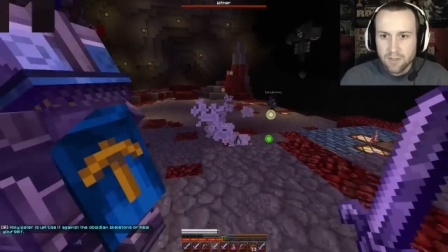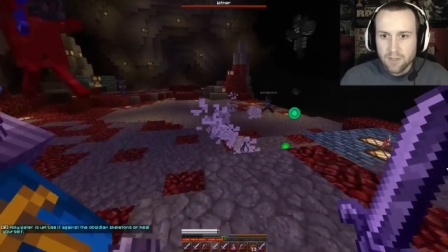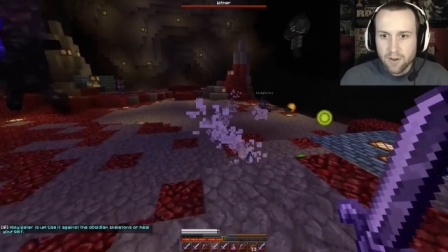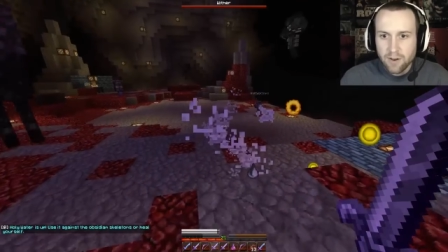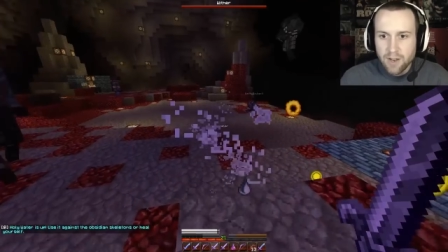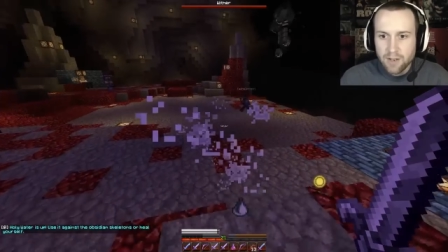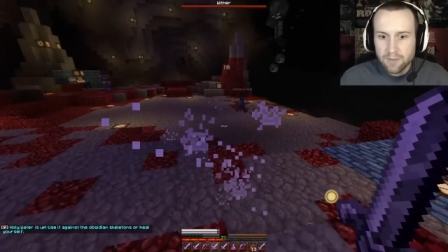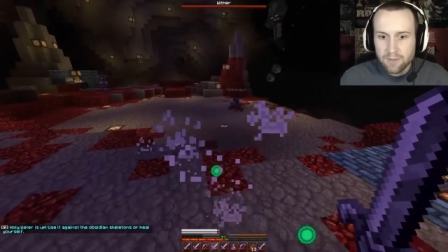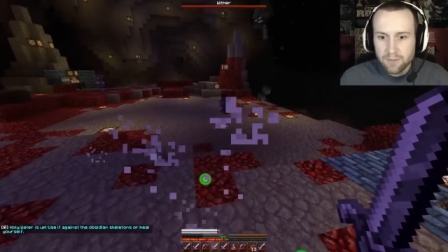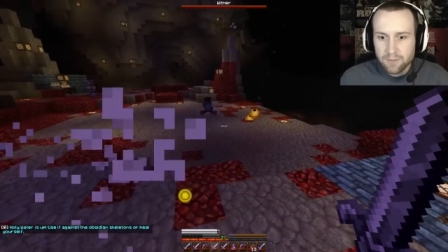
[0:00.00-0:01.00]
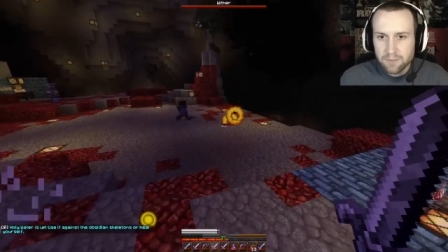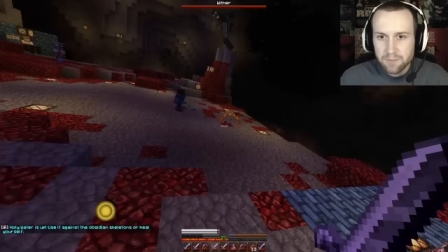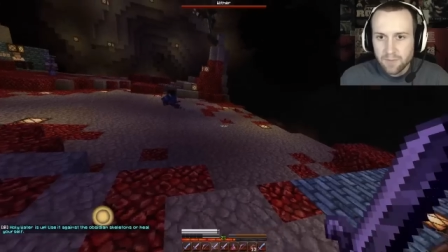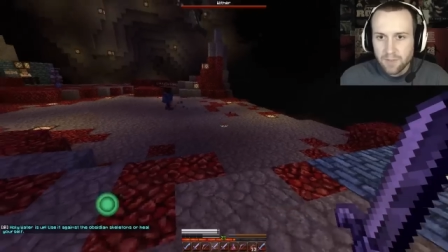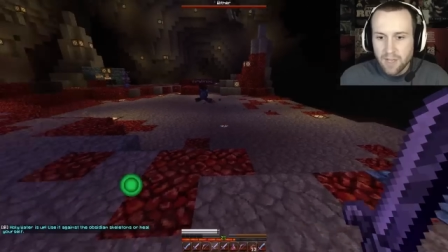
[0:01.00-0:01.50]
All right. Get it.
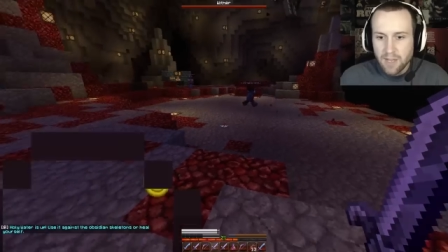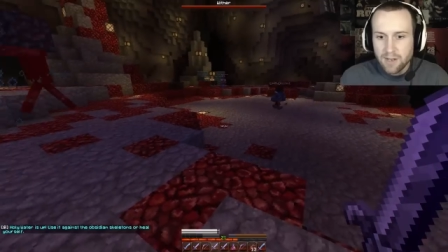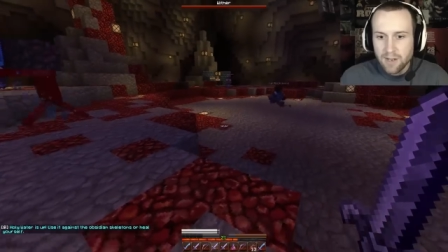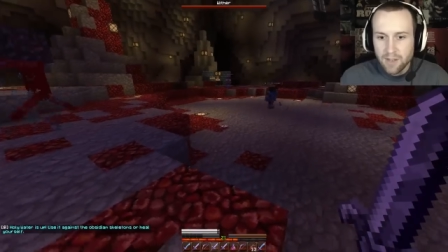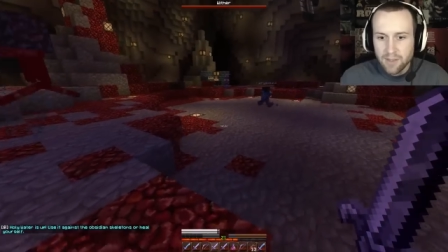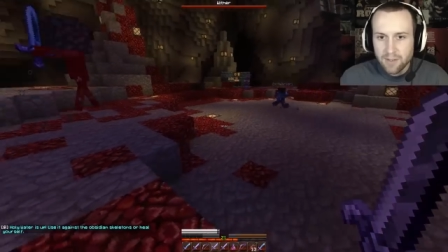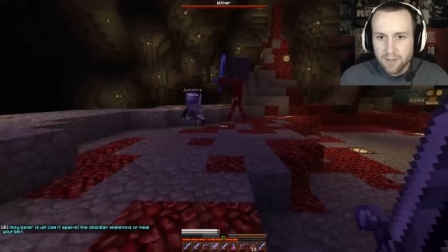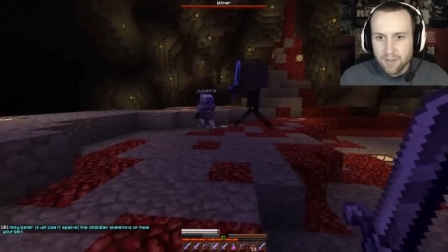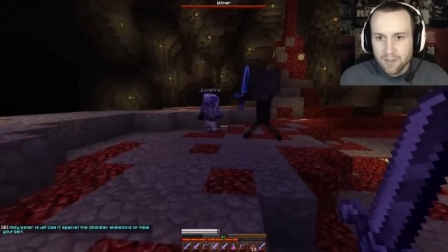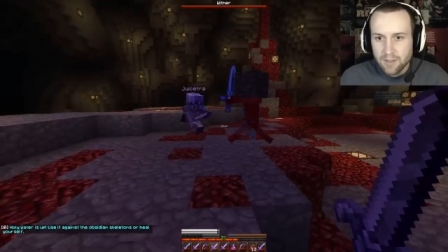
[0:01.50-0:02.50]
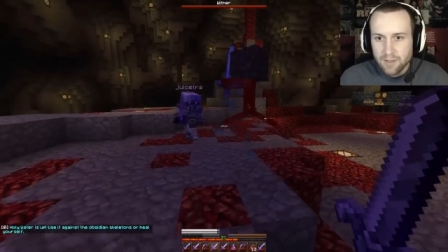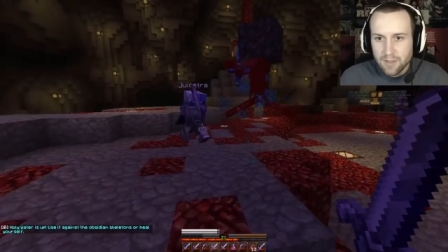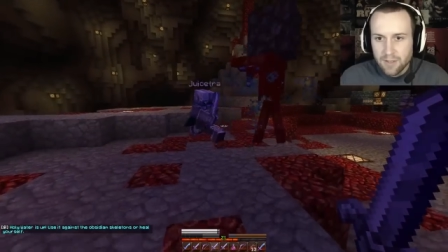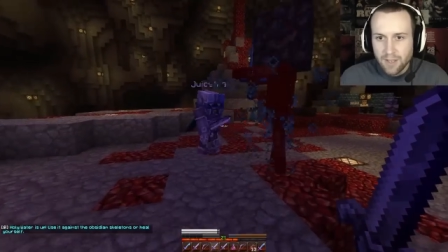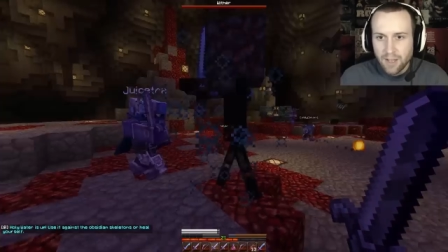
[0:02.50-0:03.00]
Get it. Hold on, let me heal up. Let me
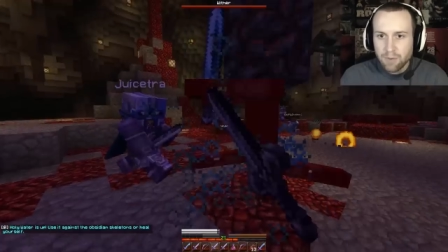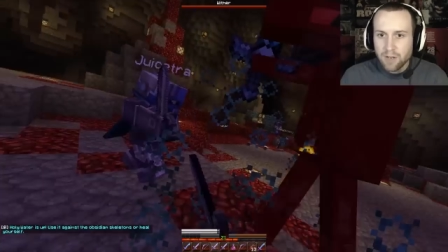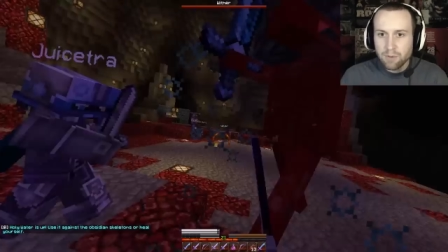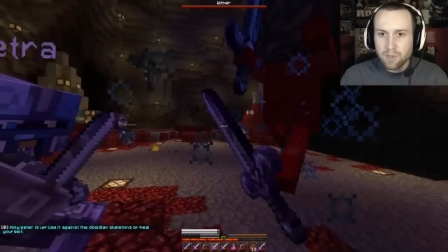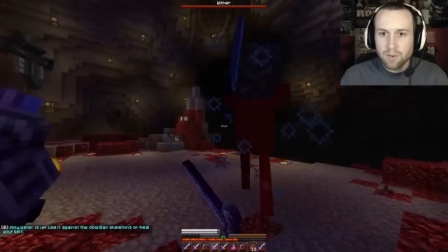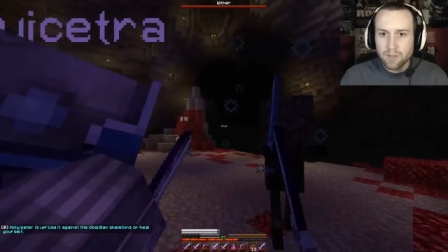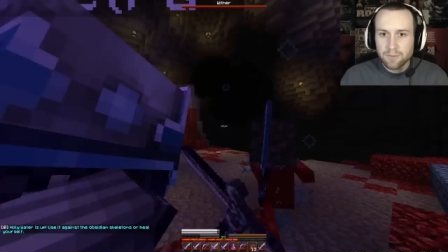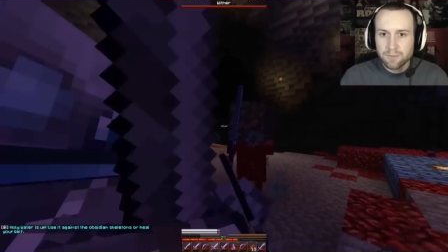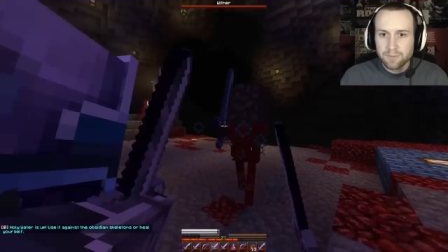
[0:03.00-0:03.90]
heal up. I'm ready when you are.